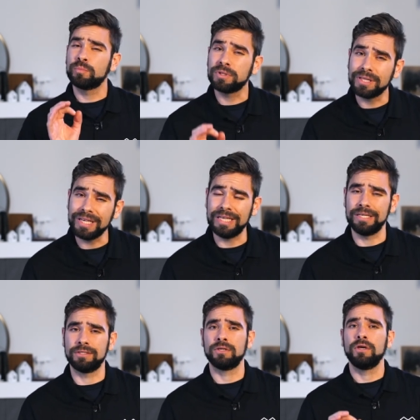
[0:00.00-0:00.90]

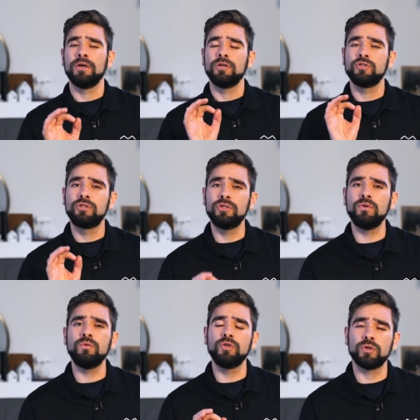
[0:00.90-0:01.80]
please
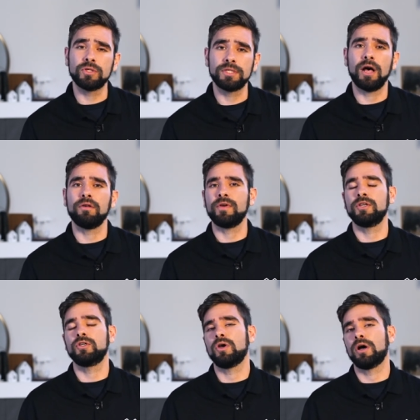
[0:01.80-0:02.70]
do yourself
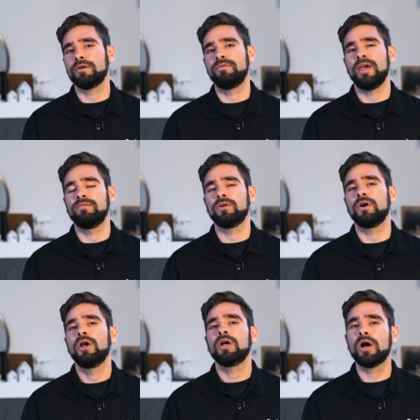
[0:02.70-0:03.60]
and your dog a
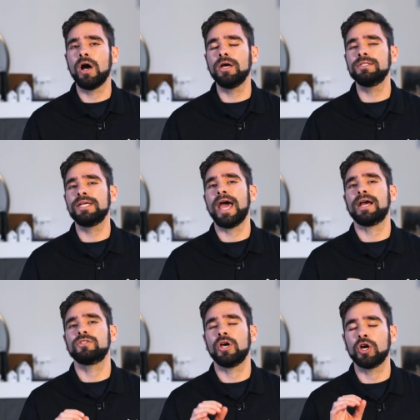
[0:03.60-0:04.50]
favor.
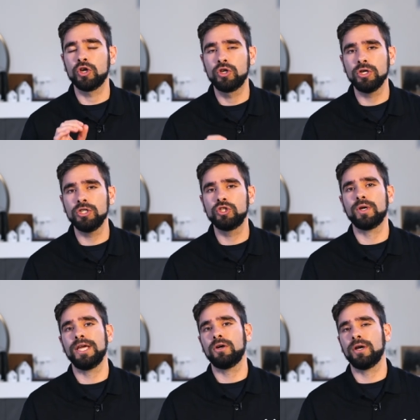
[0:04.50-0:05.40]
Contact a good
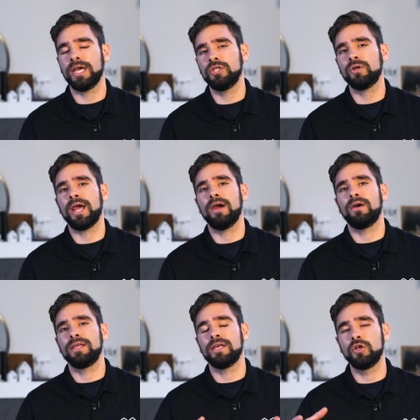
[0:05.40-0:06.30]
trainer in your
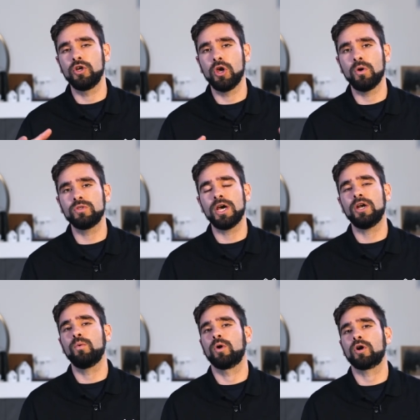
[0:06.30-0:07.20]
area that knows
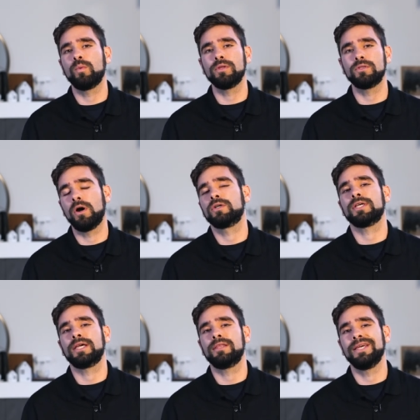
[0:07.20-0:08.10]
how to work with
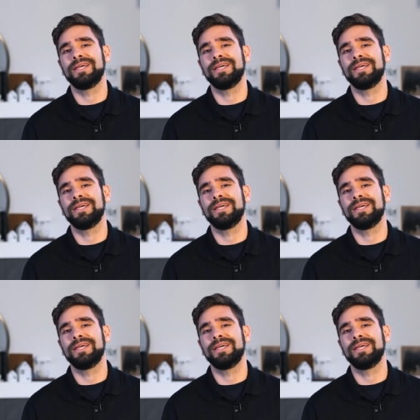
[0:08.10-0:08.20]
dogs like